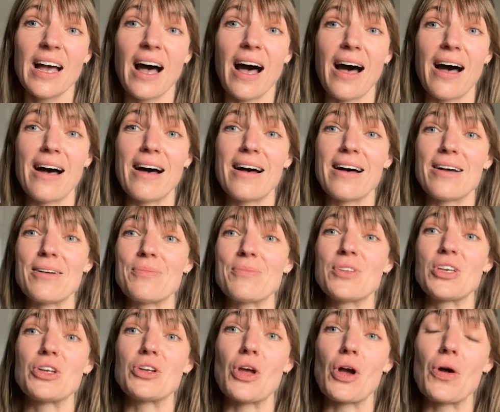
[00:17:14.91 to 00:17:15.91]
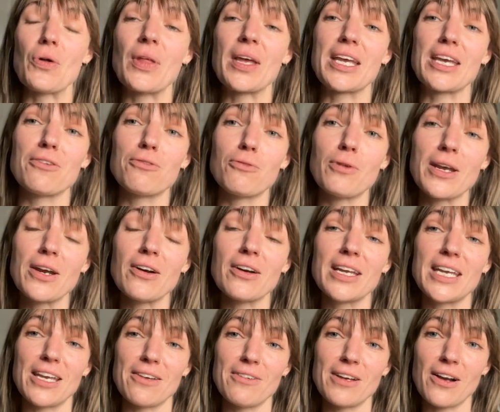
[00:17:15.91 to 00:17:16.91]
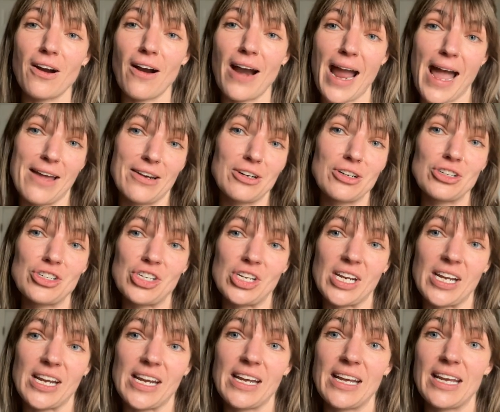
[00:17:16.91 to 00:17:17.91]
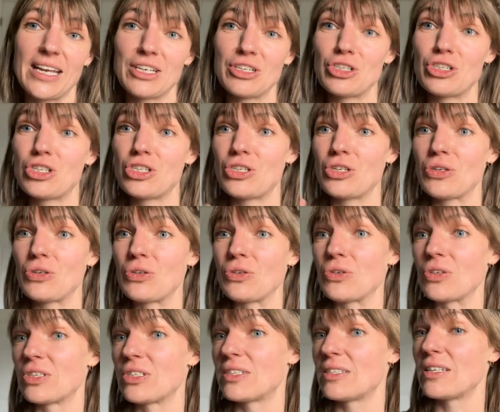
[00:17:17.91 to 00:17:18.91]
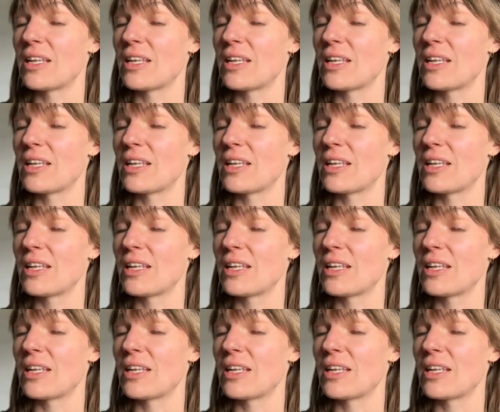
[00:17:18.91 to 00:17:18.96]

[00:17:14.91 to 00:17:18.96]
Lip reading: If we are giving our energy into this,